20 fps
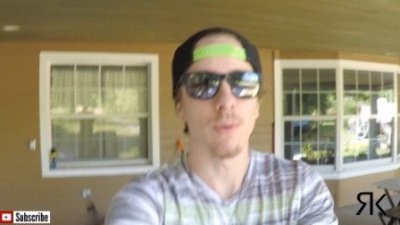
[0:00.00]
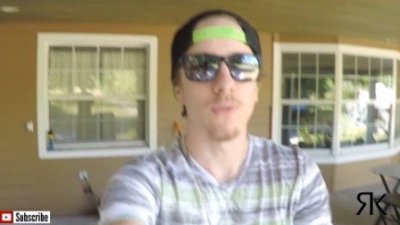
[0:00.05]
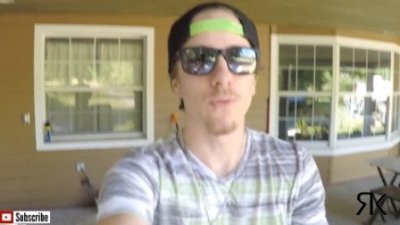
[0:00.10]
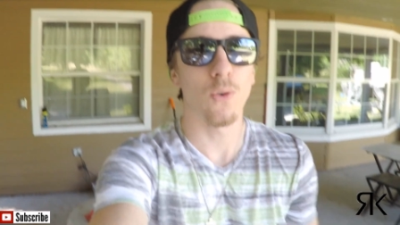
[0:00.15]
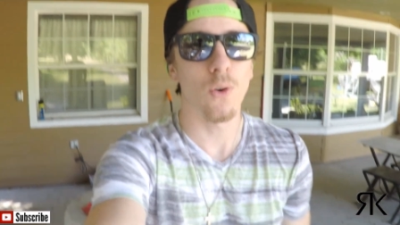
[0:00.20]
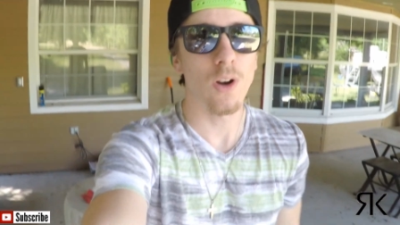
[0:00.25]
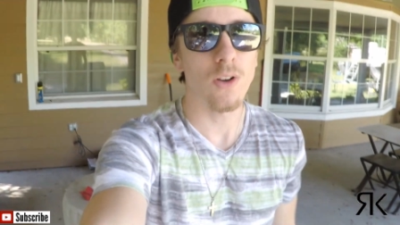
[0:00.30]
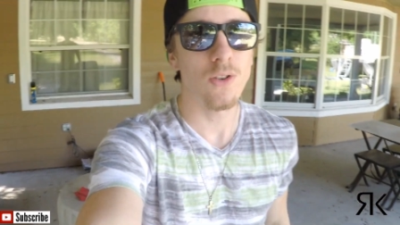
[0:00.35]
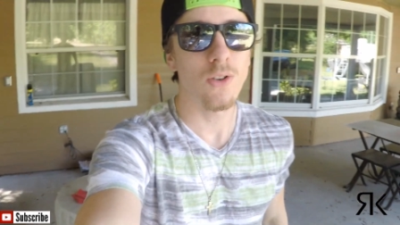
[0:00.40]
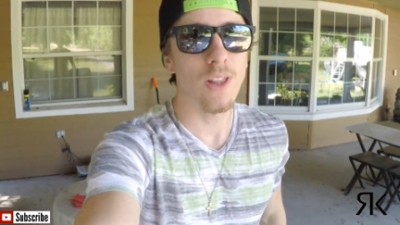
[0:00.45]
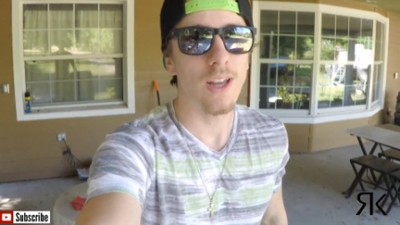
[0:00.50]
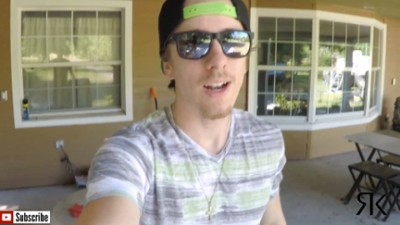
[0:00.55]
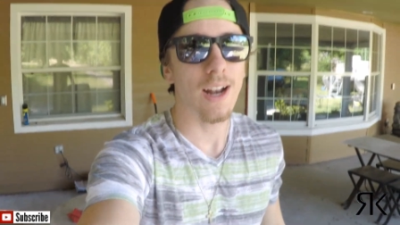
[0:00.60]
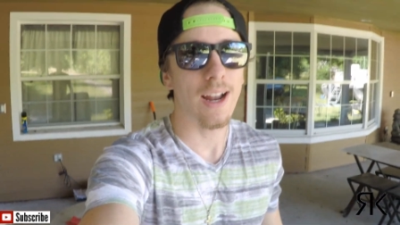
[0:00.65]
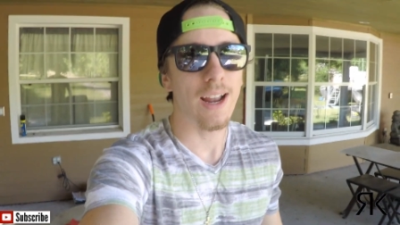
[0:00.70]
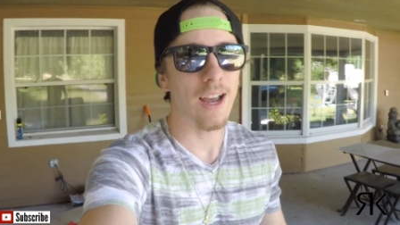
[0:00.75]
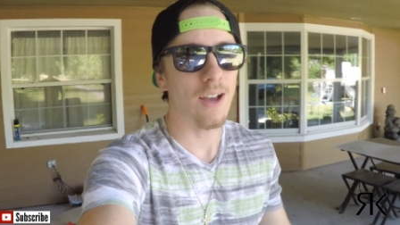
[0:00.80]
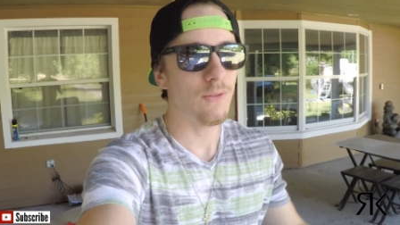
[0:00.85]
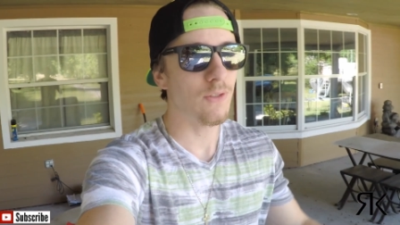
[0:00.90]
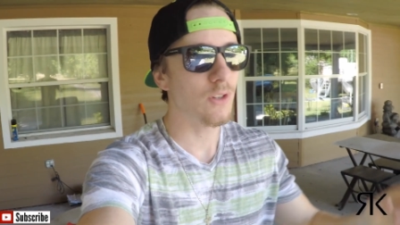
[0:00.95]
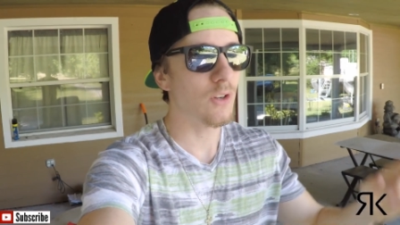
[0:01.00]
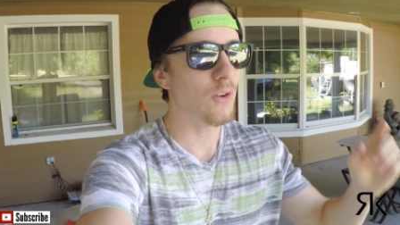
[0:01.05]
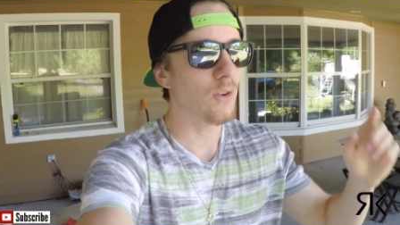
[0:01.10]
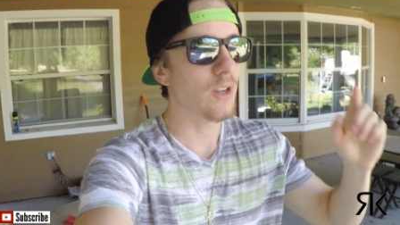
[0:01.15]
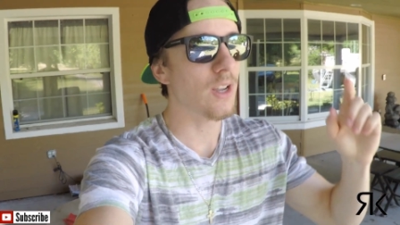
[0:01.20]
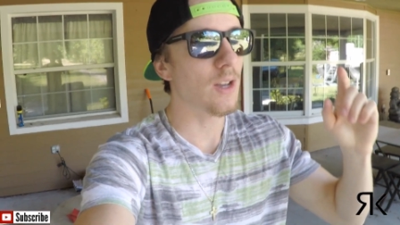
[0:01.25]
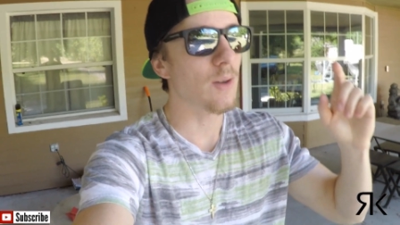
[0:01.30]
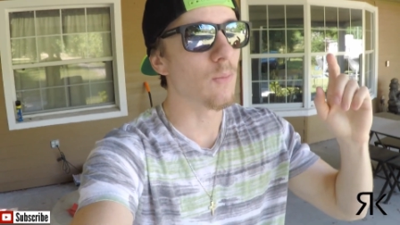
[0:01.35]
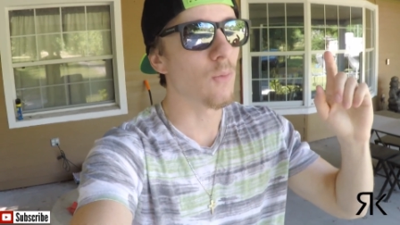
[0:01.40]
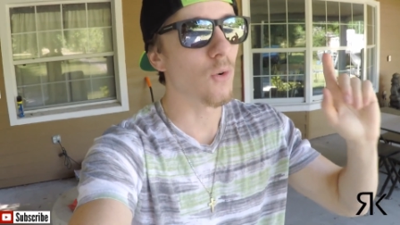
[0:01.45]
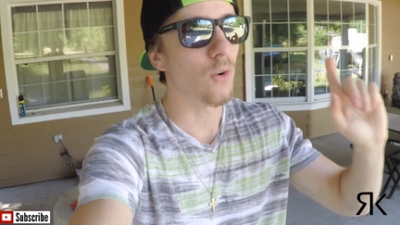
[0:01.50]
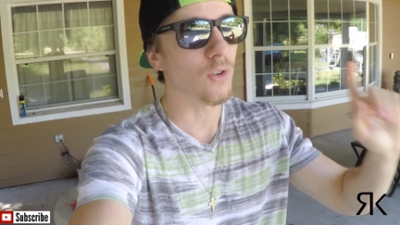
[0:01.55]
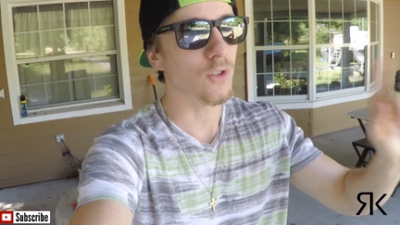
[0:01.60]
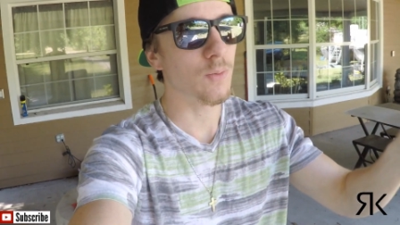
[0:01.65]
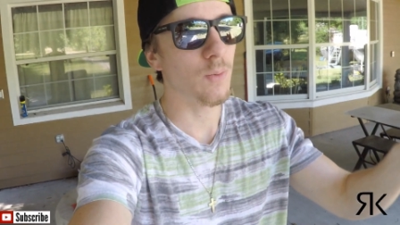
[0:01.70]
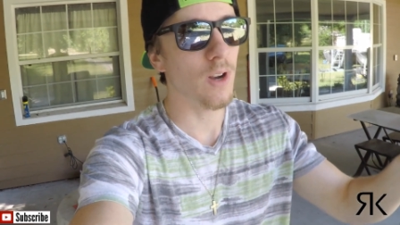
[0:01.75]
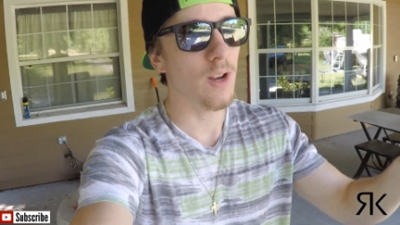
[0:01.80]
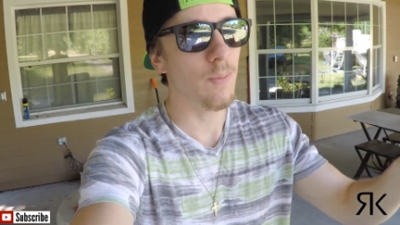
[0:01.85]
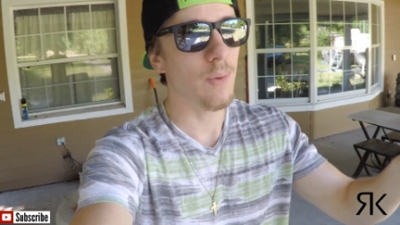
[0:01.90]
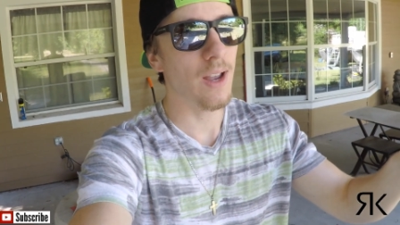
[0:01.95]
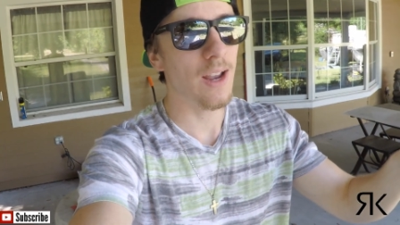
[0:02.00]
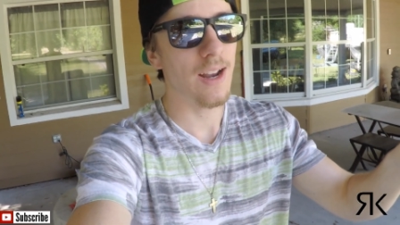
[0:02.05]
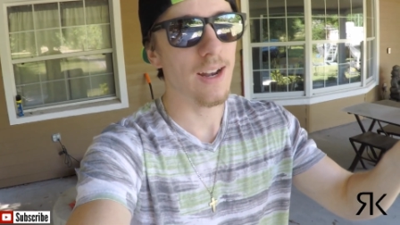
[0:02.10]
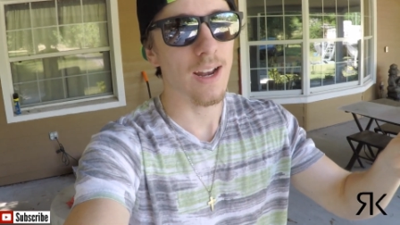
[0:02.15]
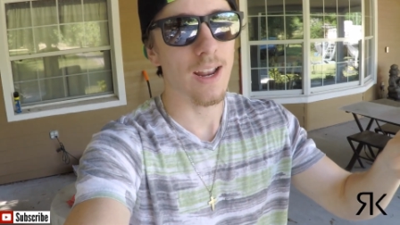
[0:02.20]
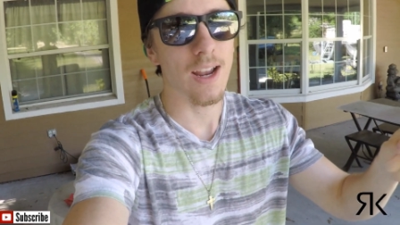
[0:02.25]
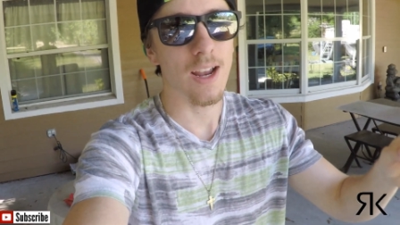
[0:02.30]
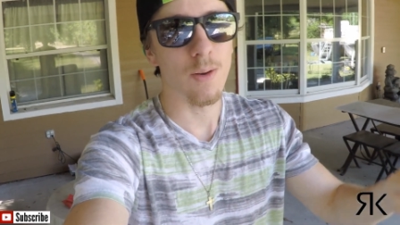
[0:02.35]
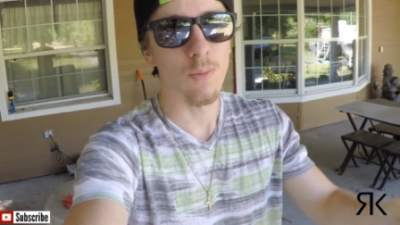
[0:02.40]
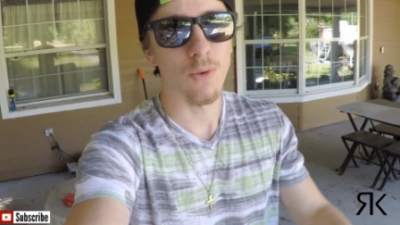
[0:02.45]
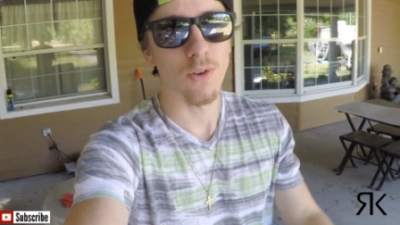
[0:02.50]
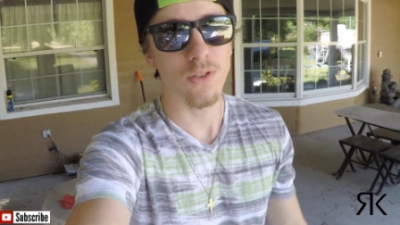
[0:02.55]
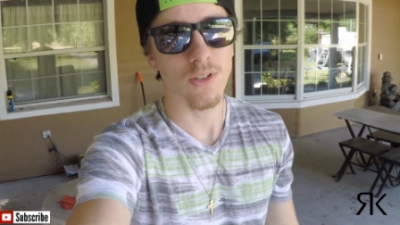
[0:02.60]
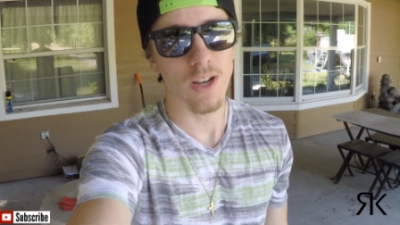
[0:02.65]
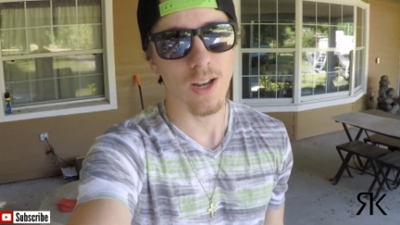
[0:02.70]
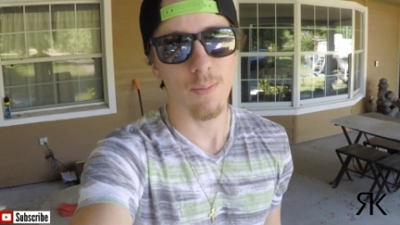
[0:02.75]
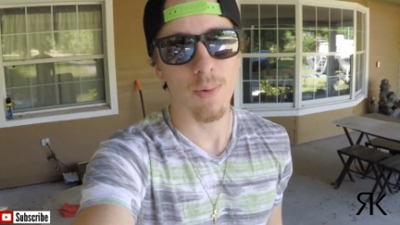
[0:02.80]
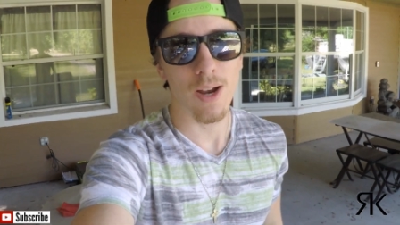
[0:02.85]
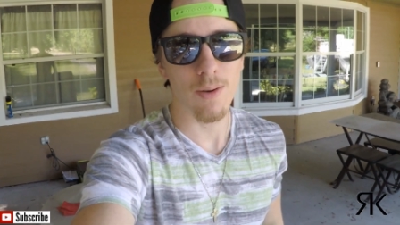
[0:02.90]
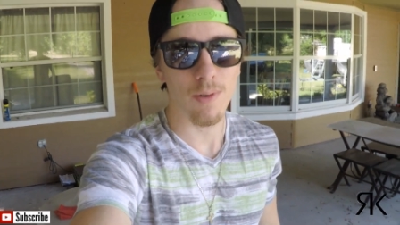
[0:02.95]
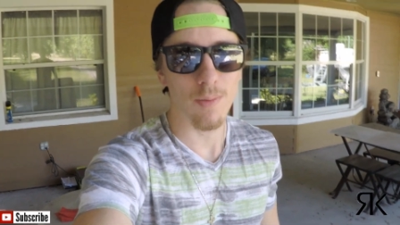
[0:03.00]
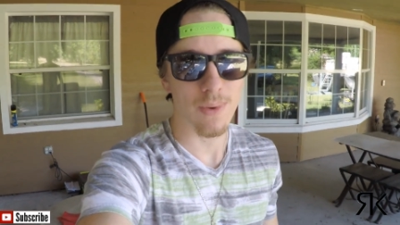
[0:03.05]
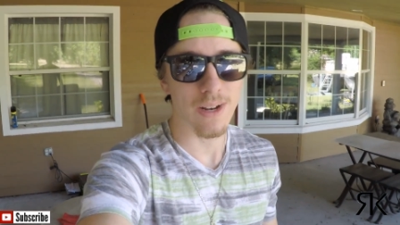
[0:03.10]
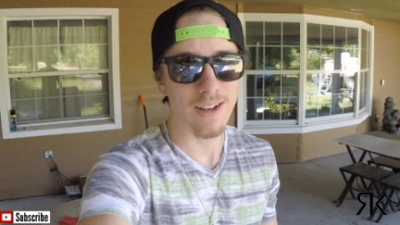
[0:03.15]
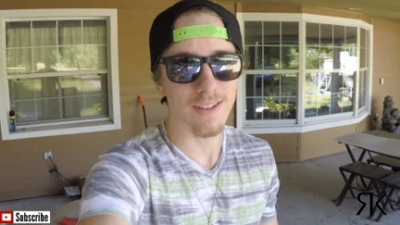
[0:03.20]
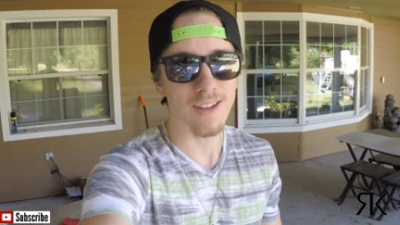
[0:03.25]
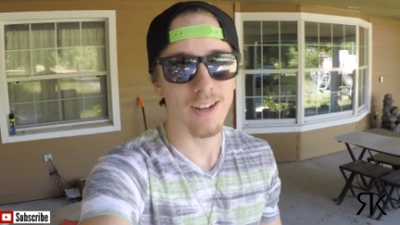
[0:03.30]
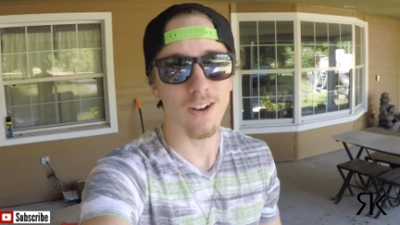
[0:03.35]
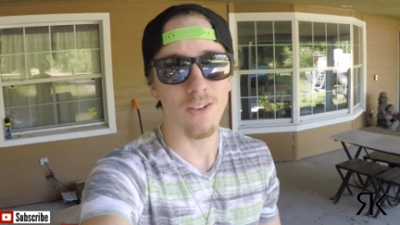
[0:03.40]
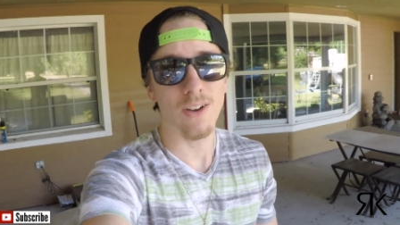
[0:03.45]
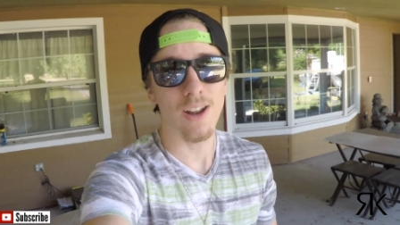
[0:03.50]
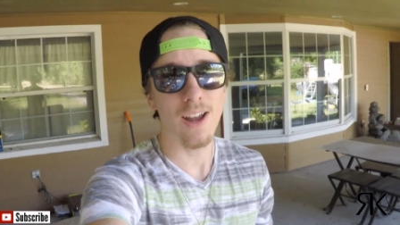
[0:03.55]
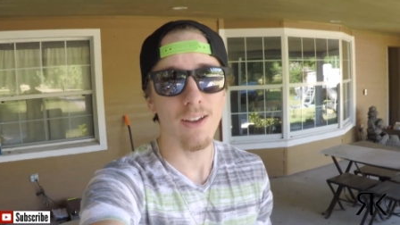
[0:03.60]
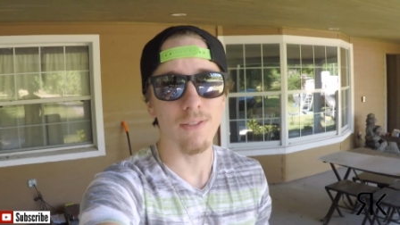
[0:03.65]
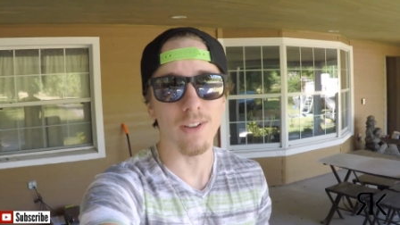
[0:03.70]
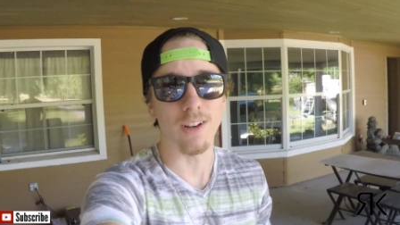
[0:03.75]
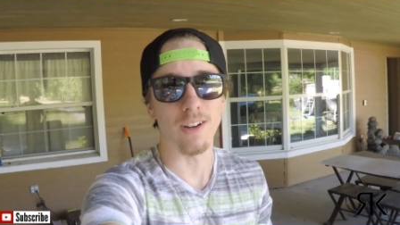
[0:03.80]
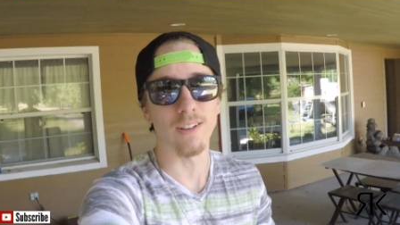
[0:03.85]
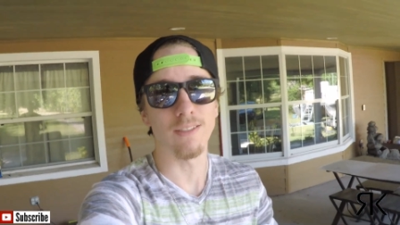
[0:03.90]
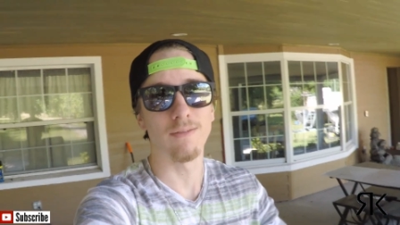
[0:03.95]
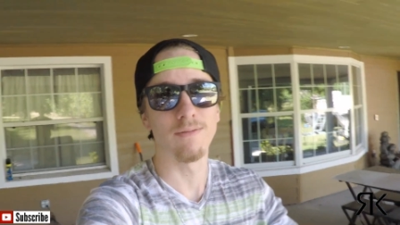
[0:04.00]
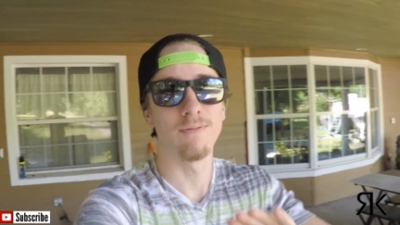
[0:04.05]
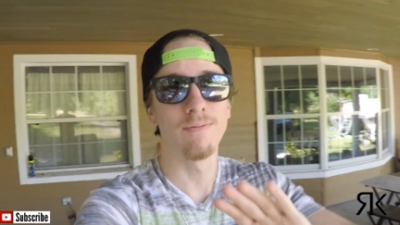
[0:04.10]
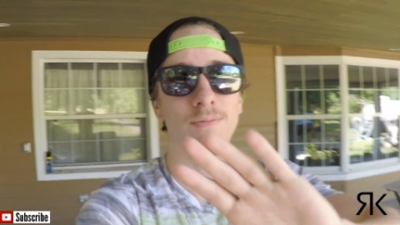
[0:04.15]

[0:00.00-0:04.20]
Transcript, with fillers: before I do that I have to go get more spray paint and more sandpaper because I don't have any.